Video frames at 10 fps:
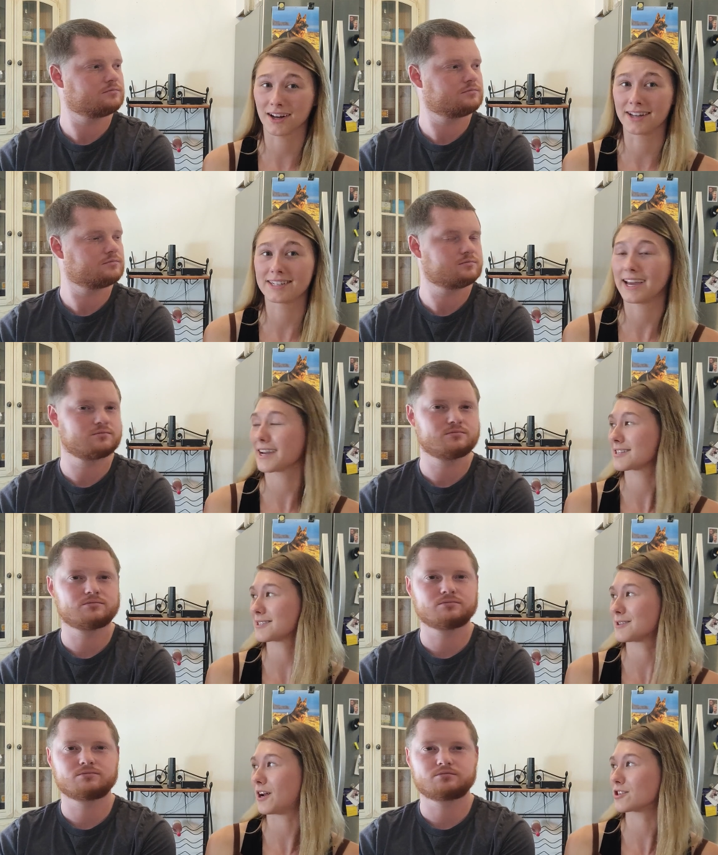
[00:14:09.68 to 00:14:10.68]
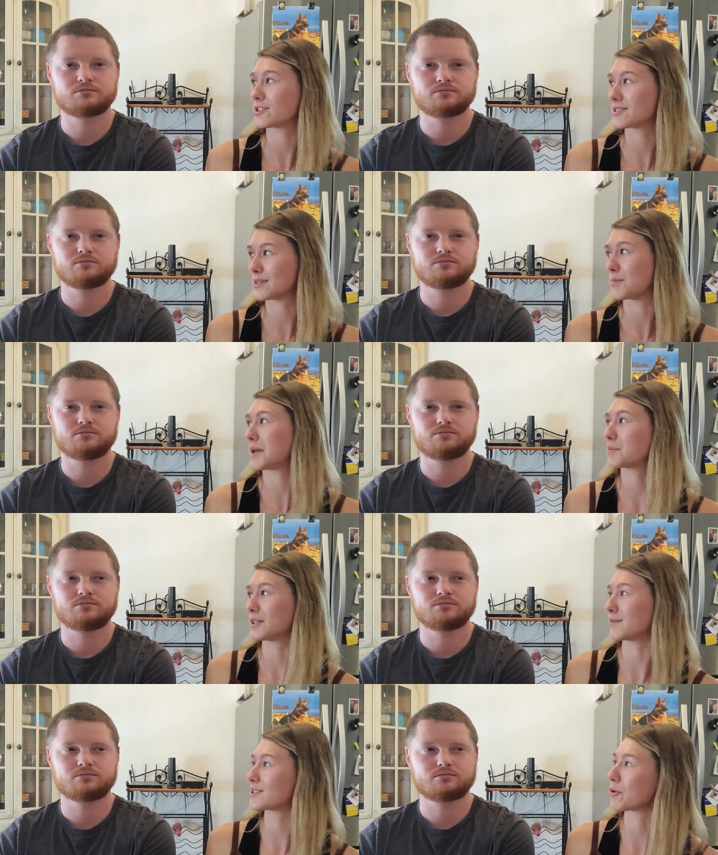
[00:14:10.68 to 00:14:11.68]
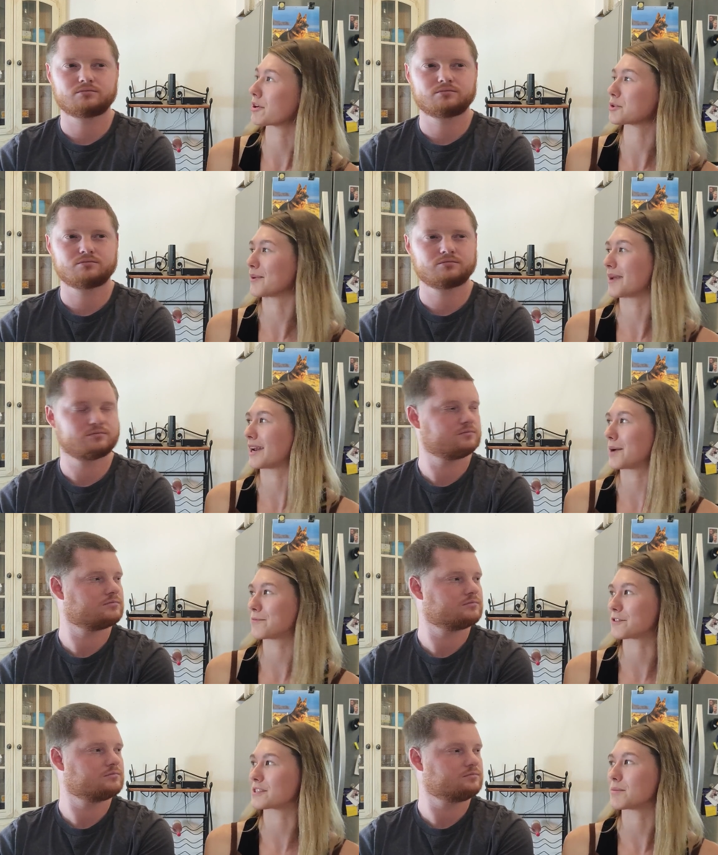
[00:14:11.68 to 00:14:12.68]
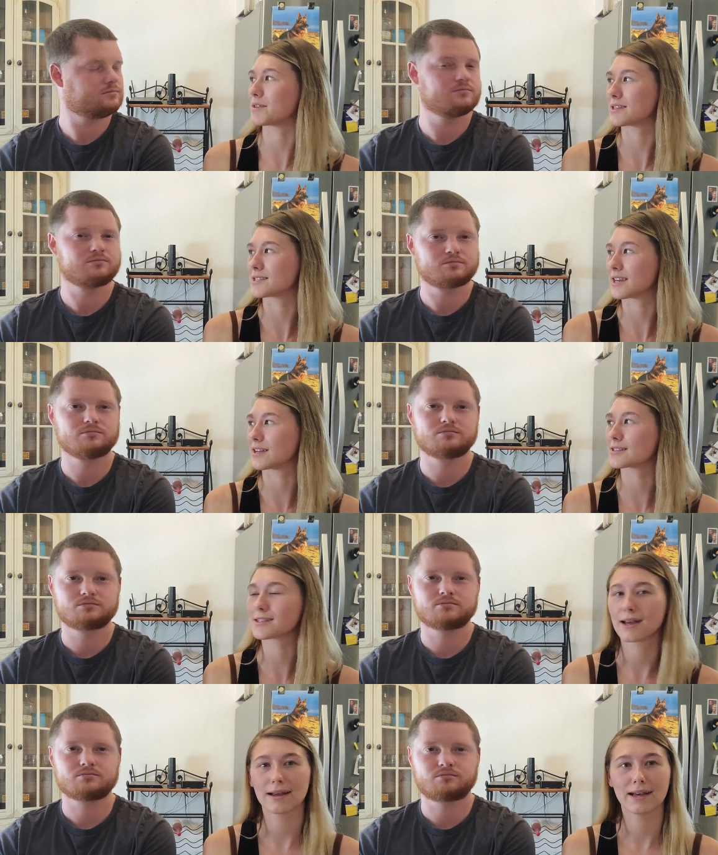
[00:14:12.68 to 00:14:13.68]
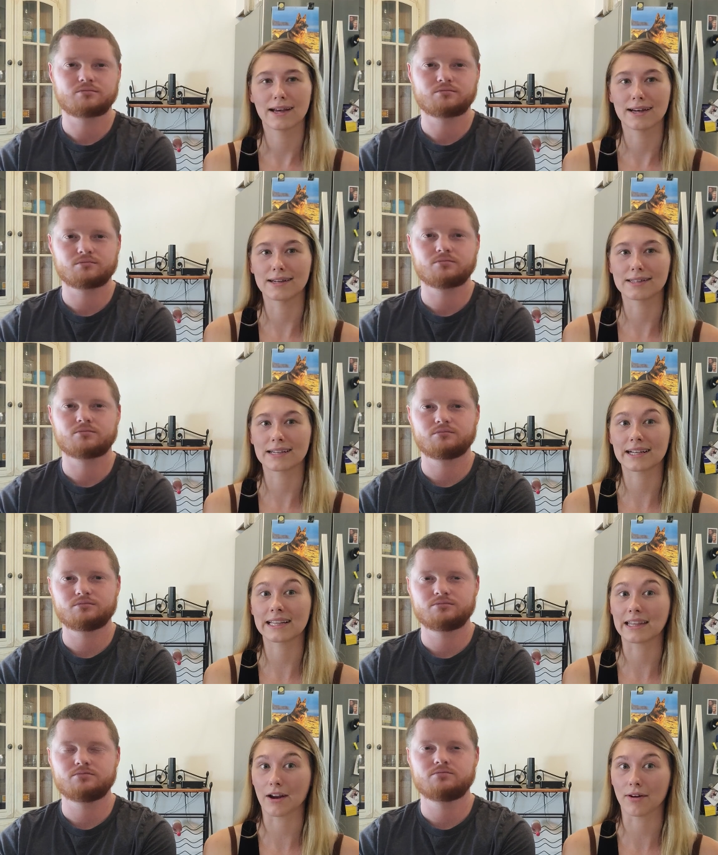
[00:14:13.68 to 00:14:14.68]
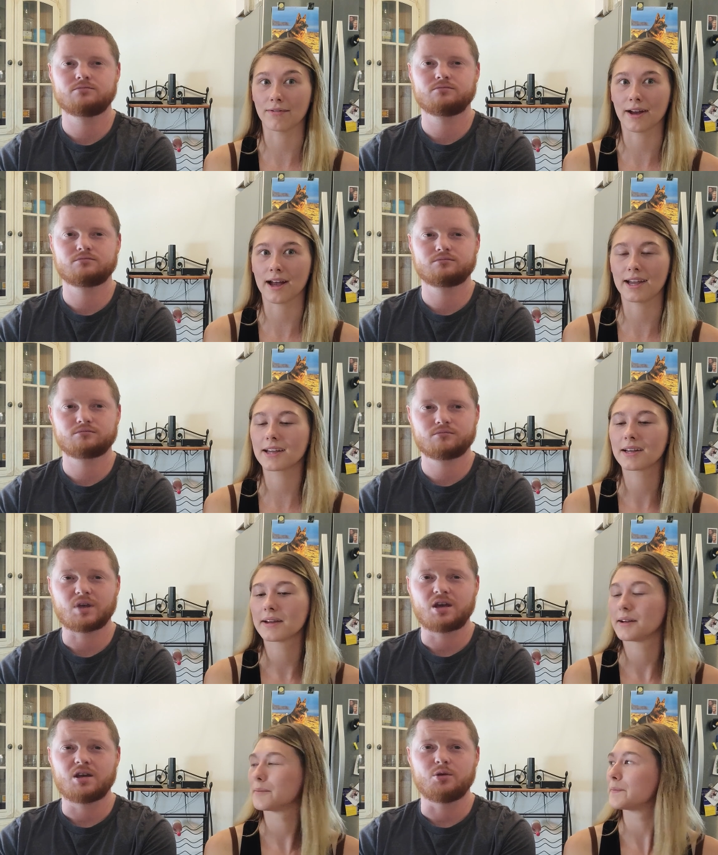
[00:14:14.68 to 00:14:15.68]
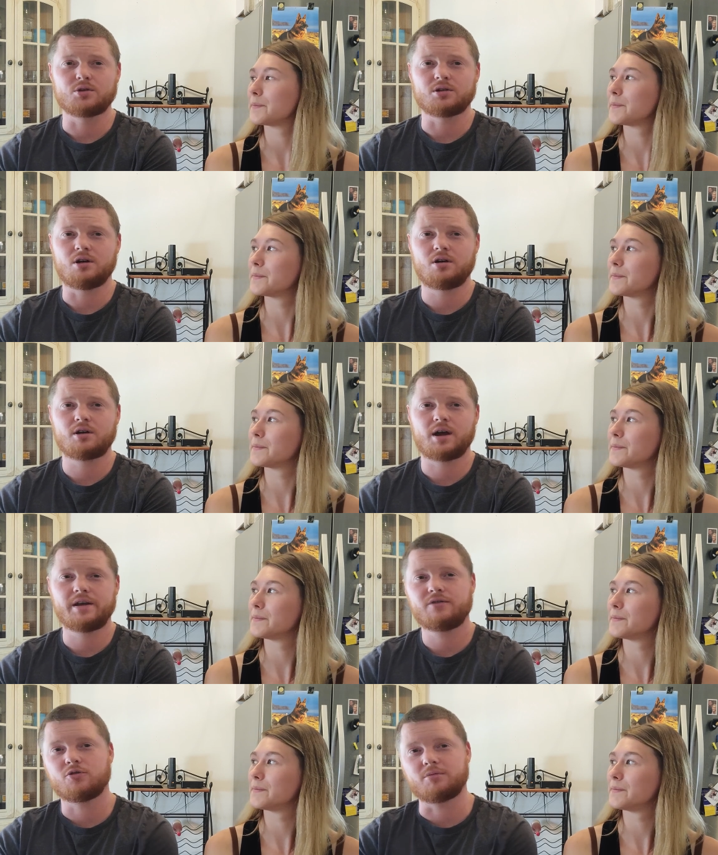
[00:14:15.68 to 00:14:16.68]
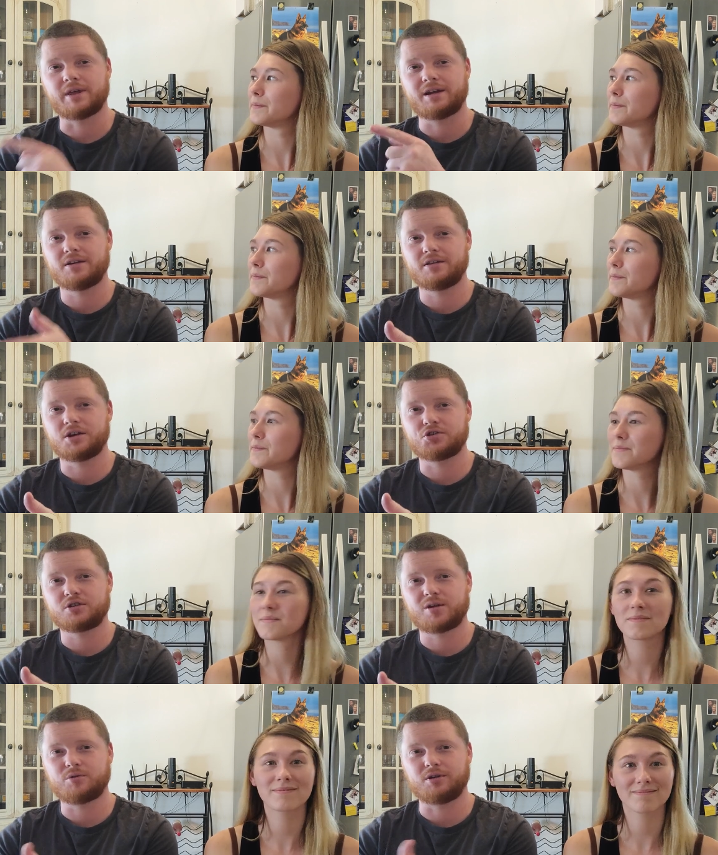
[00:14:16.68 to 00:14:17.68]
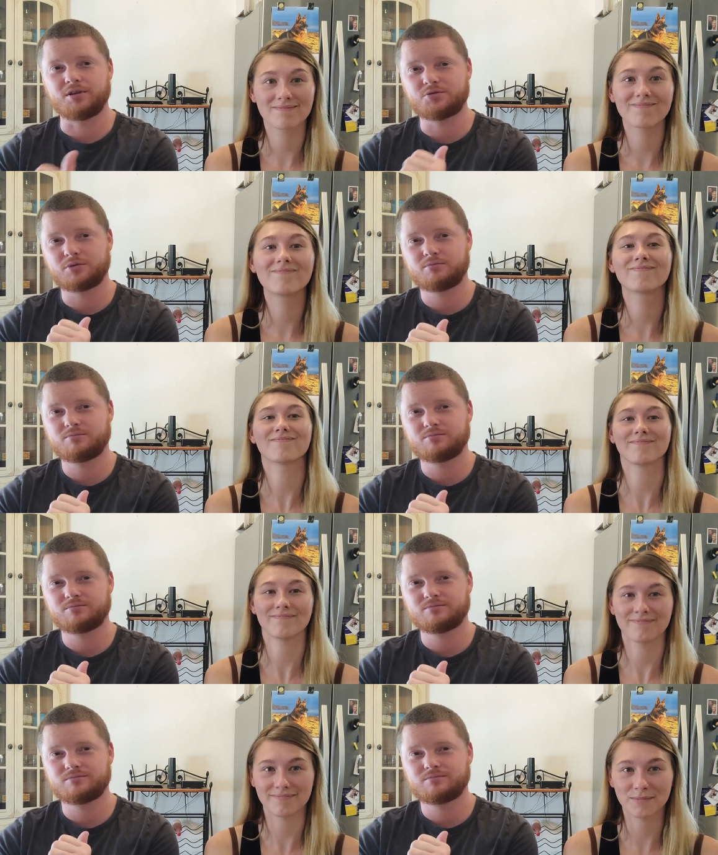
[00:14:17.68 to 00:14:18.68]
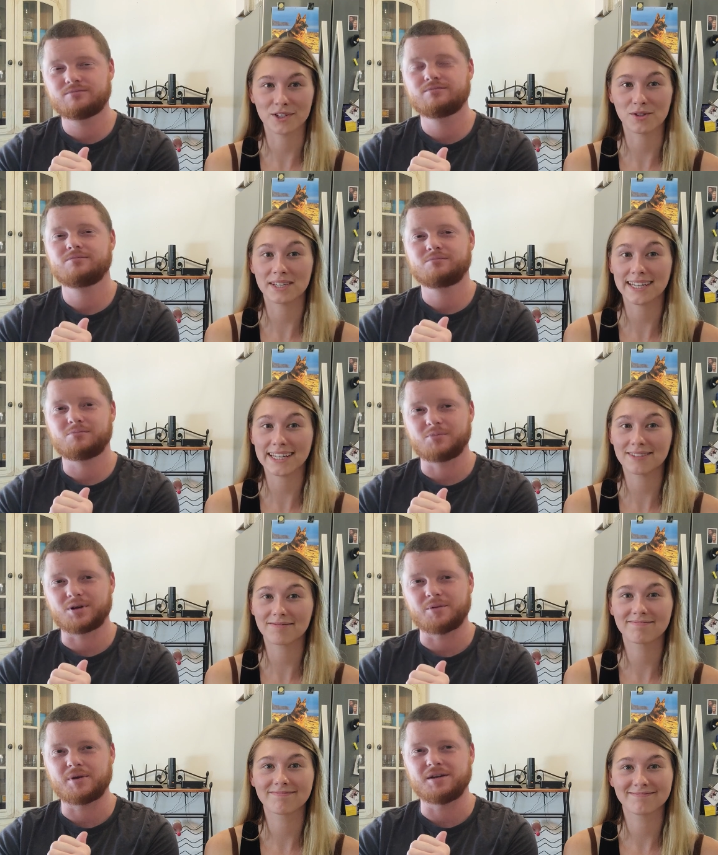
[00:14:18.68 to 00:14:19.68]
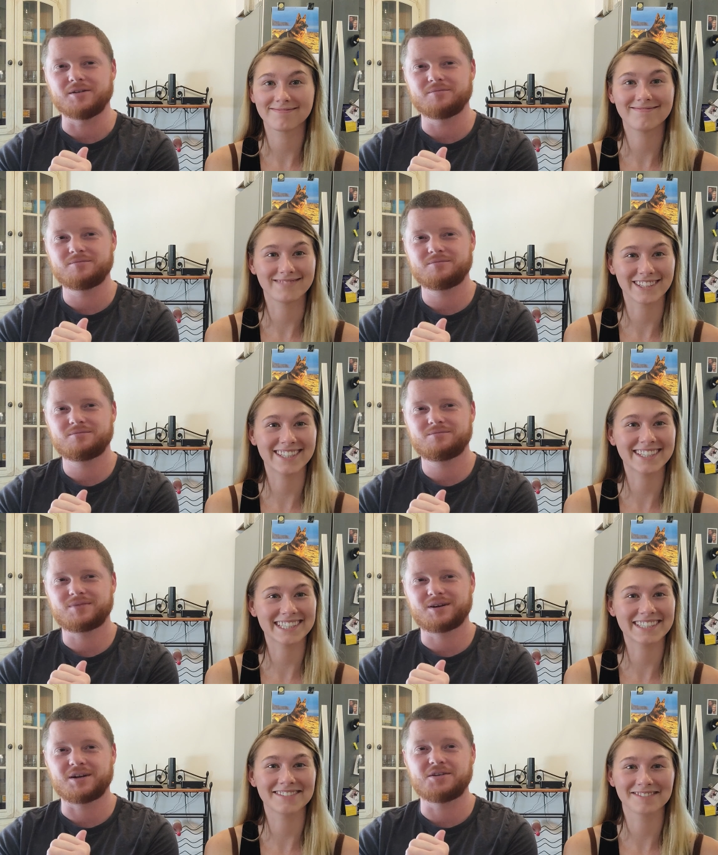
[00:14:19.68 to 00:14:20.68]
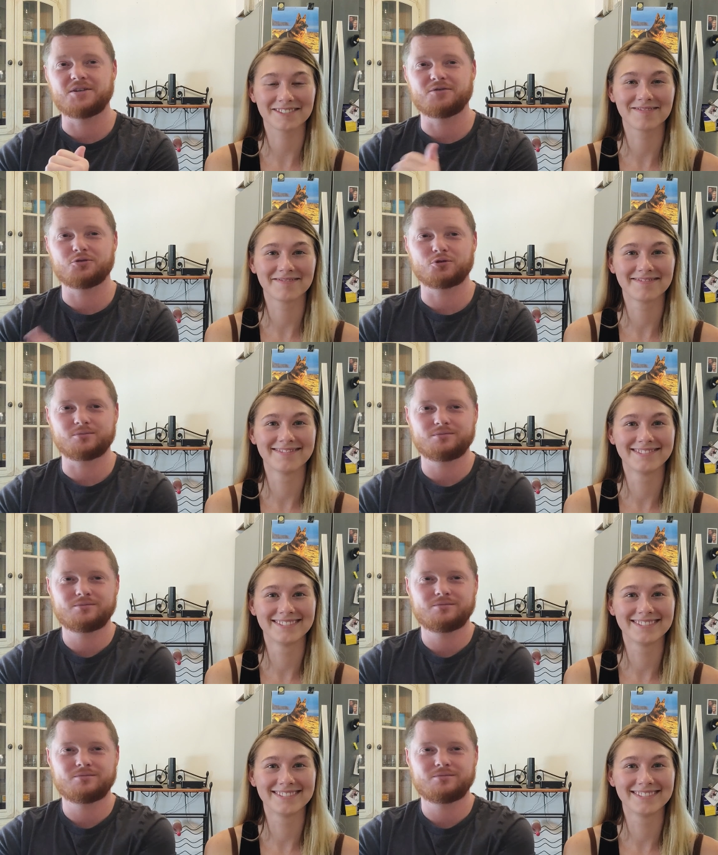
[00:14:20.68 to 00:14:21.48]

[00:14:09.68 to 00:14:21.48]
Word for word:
Speaker 1: context, not just the make-believe stories we made up for some of these things, uh, to clarify.
Speaker 2: It was a long hike from that end of the kitchen table to this one.
Speaker 1: Mm-hmm. But you did it.
Speaker 2: But I made it. You did it. And I did it for